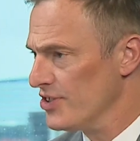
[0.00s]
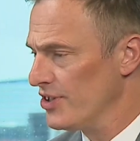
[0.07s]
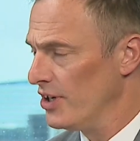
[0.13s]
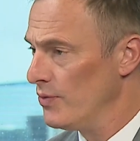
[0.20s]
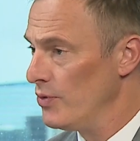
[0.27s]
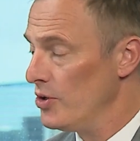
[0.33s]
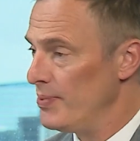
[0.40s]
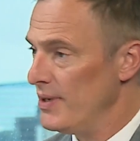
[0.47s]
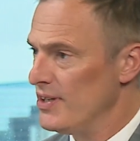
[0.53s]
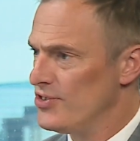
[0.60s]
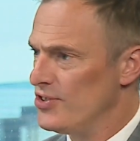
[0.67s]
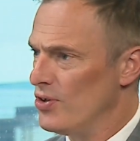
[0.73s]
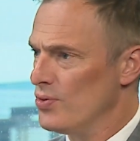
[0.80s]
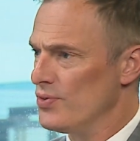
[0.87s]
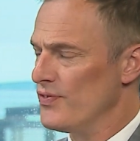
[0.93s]
ago, we were being
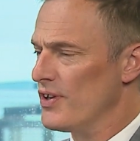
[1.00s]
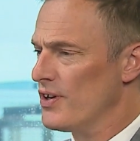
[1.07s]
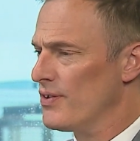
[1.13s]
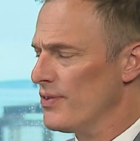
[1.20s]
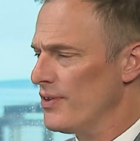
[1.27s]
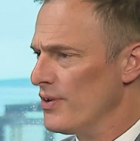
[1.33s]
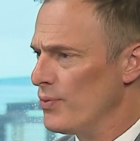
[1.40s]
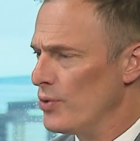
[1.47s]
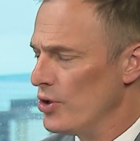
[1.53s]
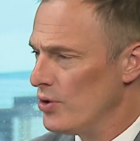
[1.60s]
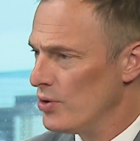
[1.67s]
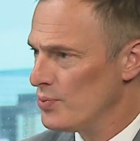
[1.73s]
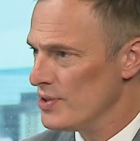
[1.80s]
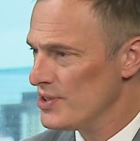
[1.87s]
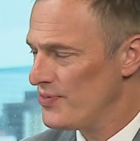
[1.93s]
told that the
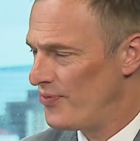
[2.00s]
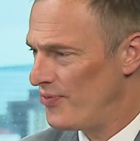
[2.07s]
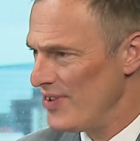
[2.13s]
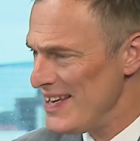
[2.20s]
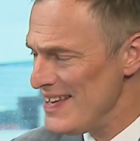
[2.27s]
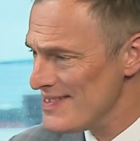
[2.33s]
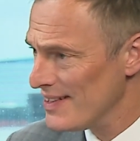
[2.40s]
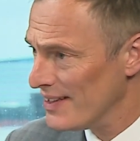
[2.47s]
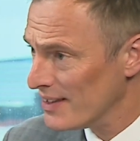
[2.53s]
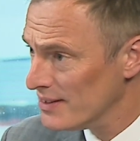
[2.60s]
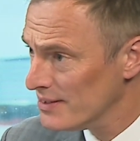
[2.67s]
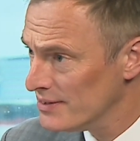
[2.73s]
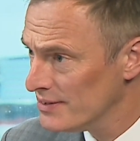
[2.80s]
world was freezing.